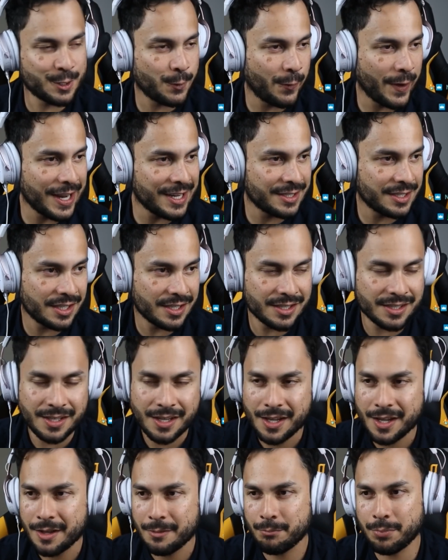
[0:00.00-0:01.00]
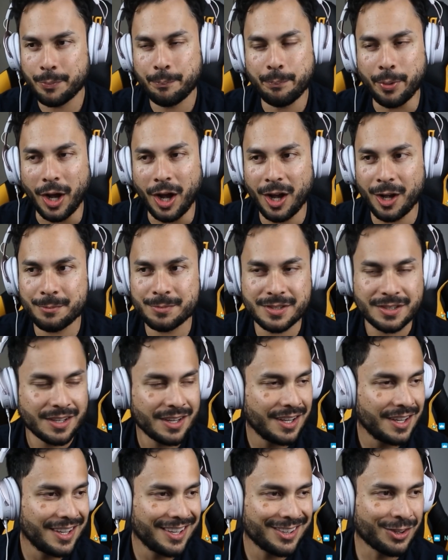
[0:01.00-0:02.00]
faces, but bombs,
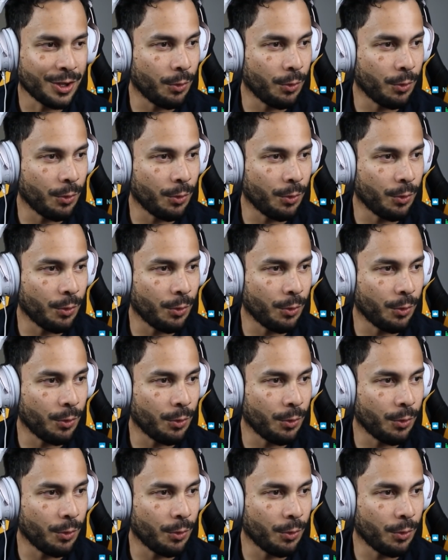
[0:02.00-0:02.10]
the